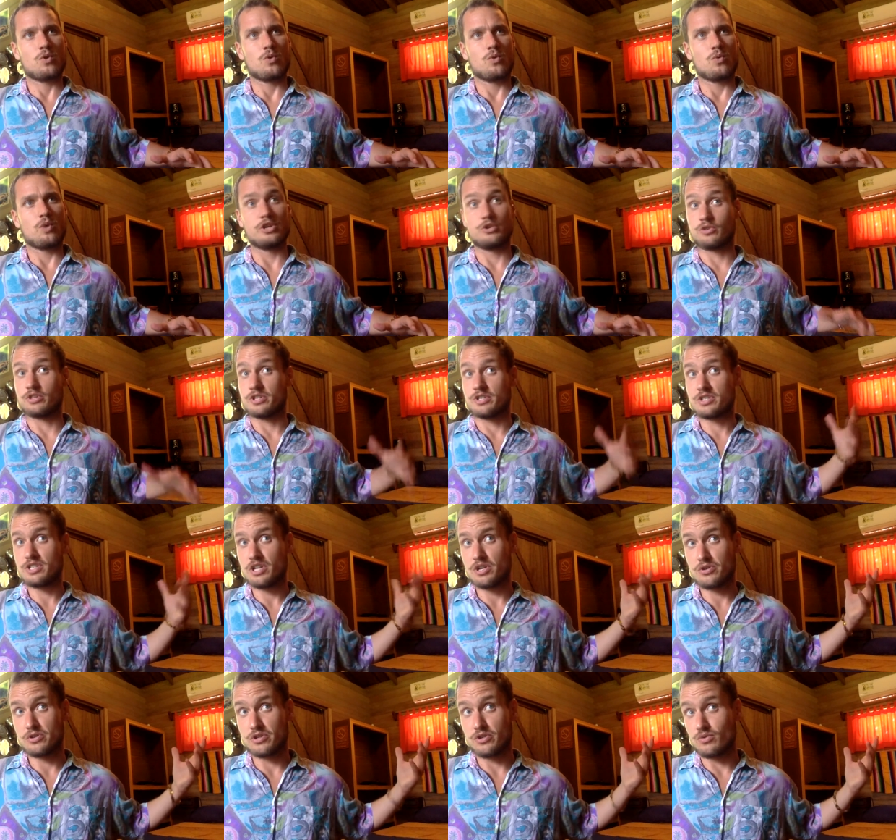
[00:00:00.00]
when you
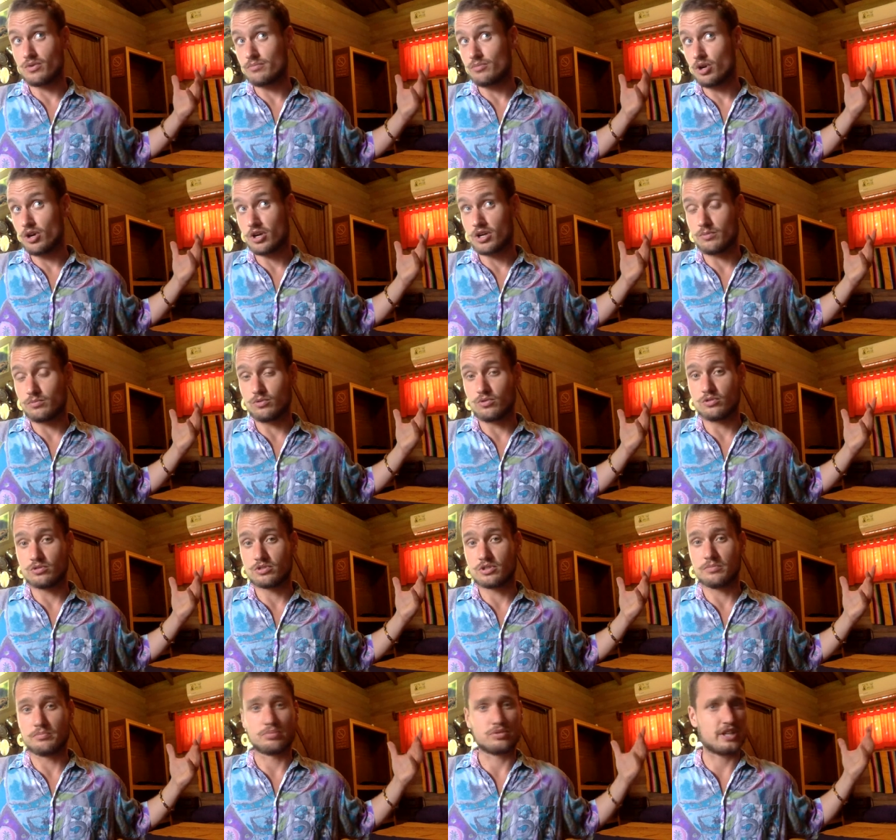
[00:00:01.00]
consider the remarkable
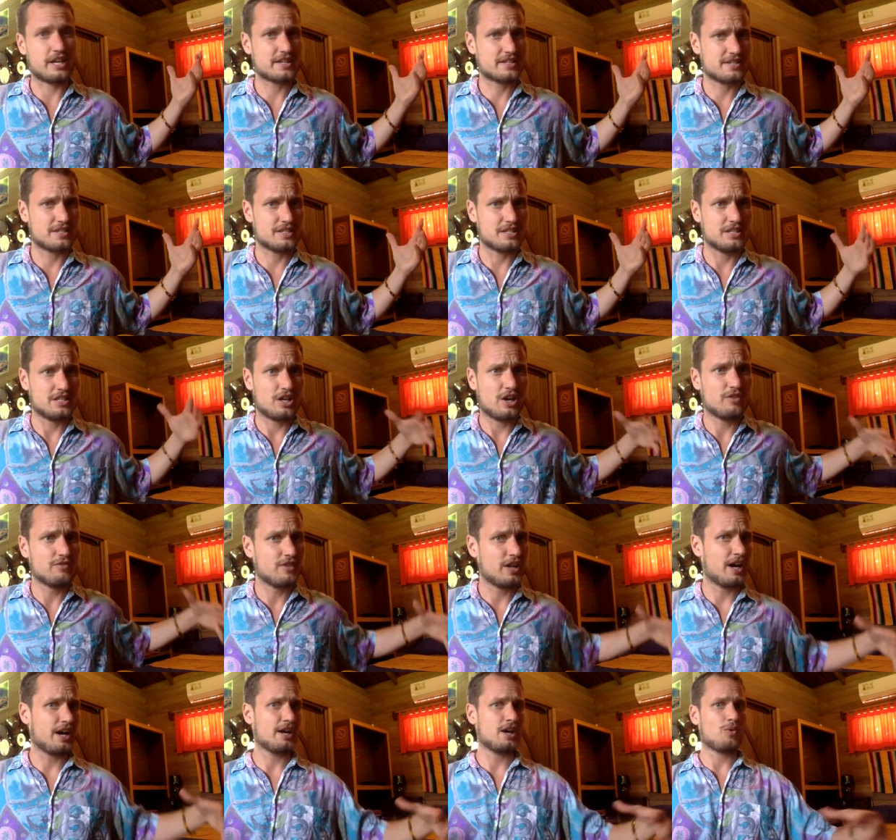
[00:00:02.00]
complexity of
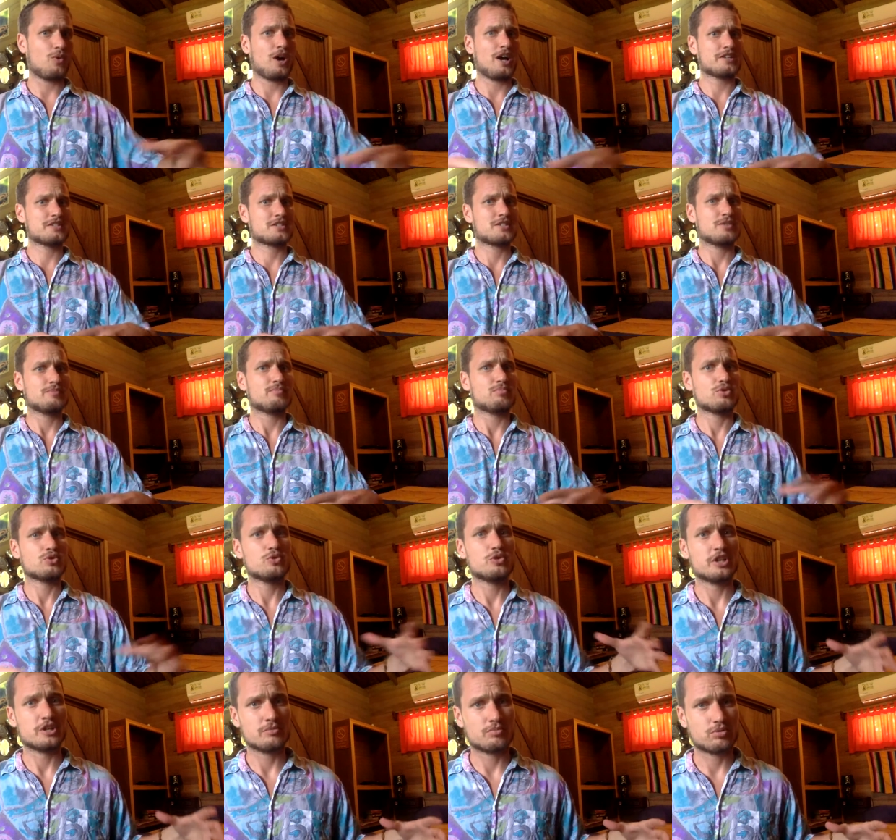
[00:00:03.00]
the ayahuasca
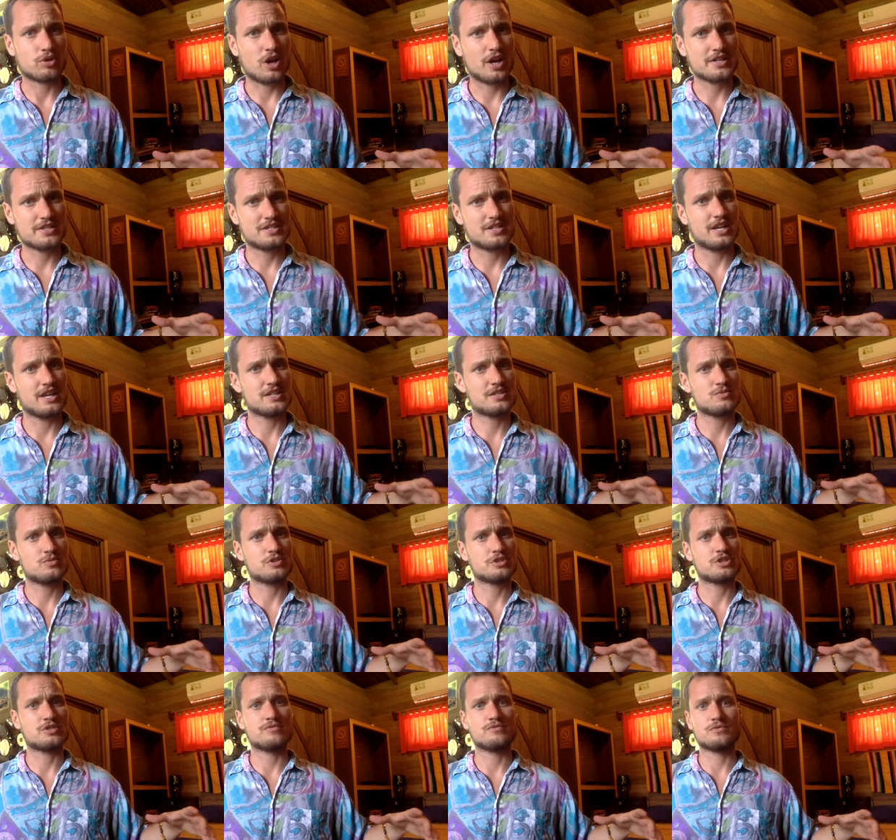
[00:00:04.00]
brewing process,
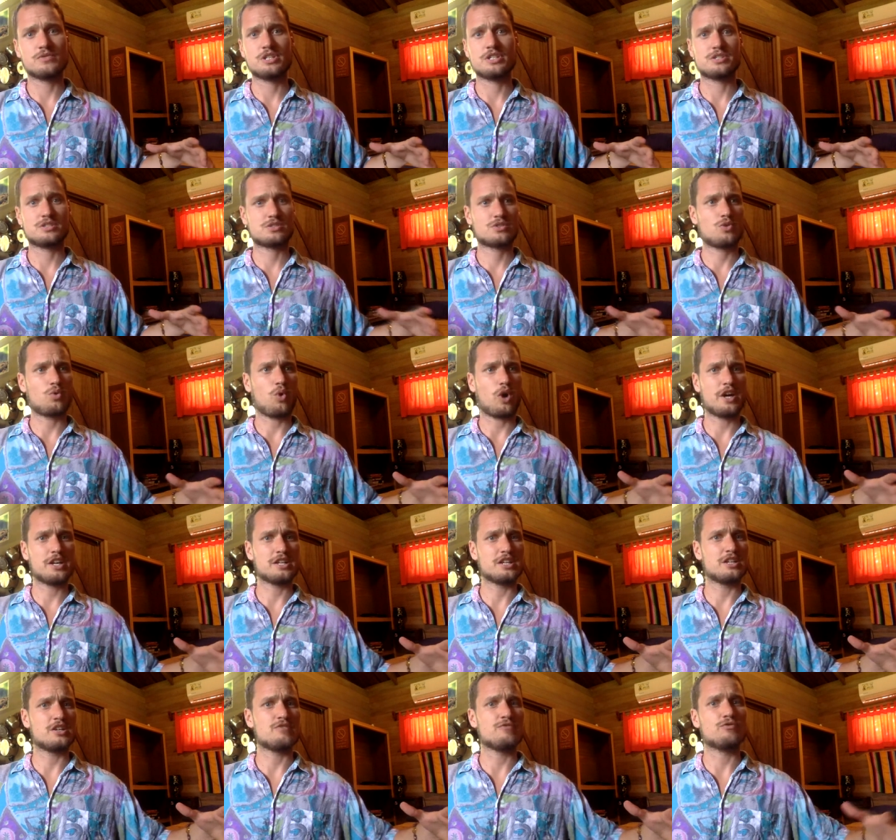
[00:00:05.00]
which is quite
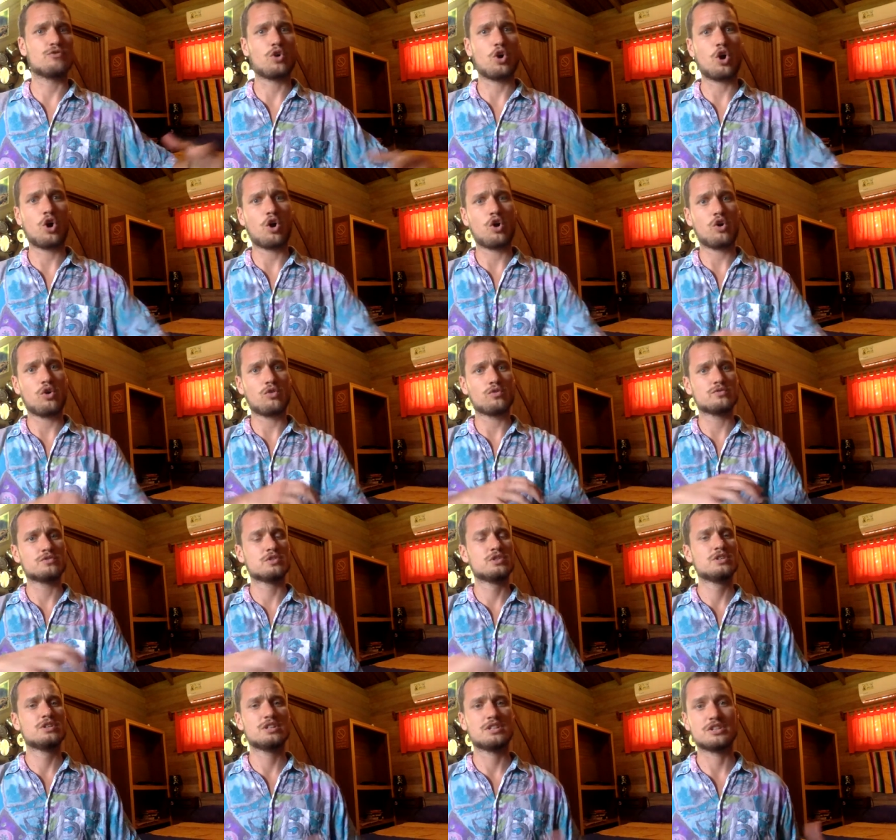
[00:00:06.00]
an involved
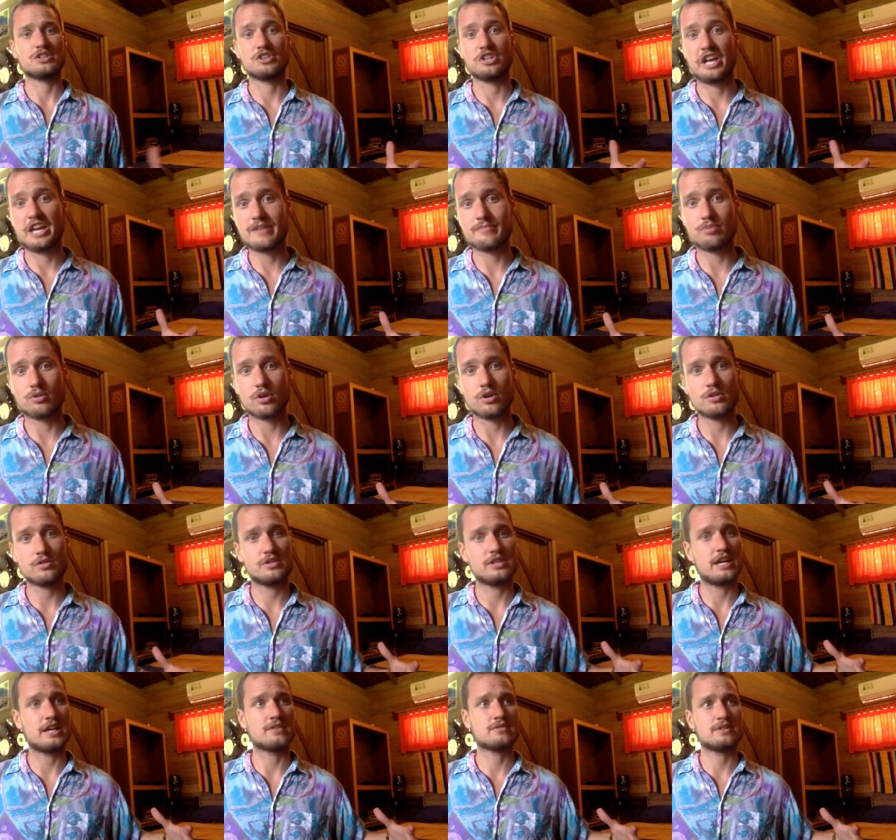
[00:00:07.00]
labor
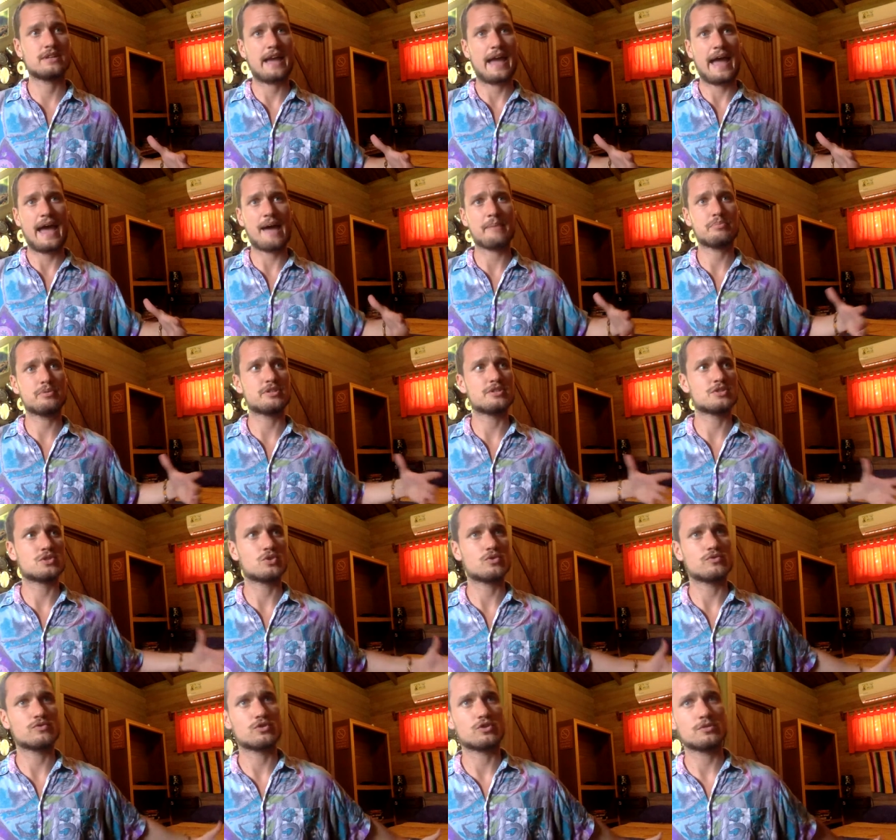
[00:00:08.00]
that happens
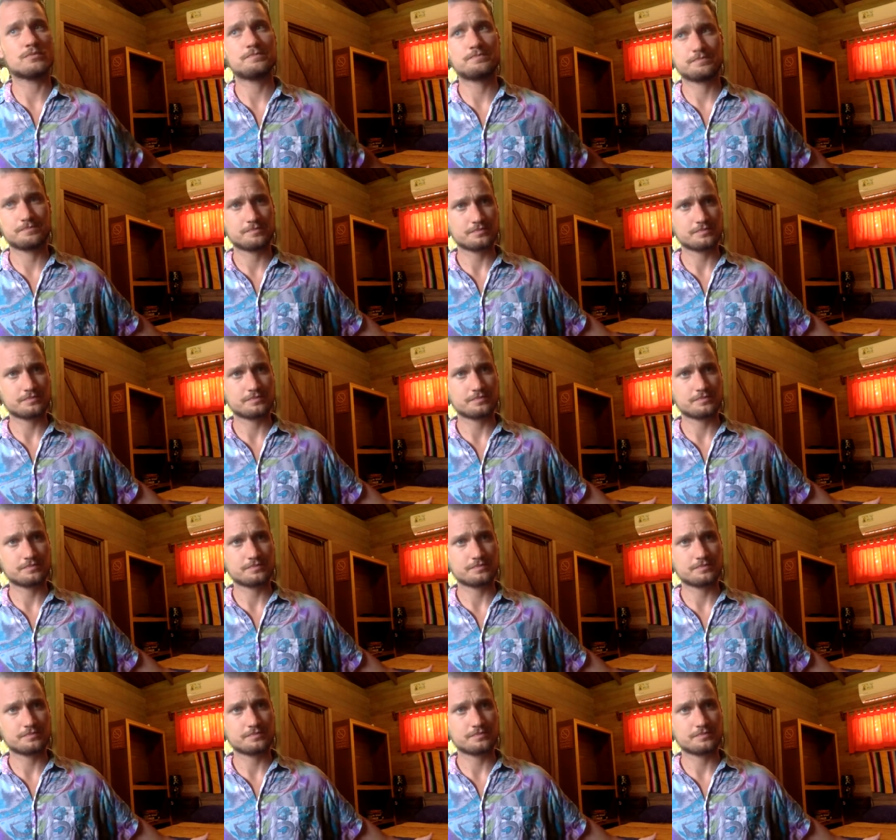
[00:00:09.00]
over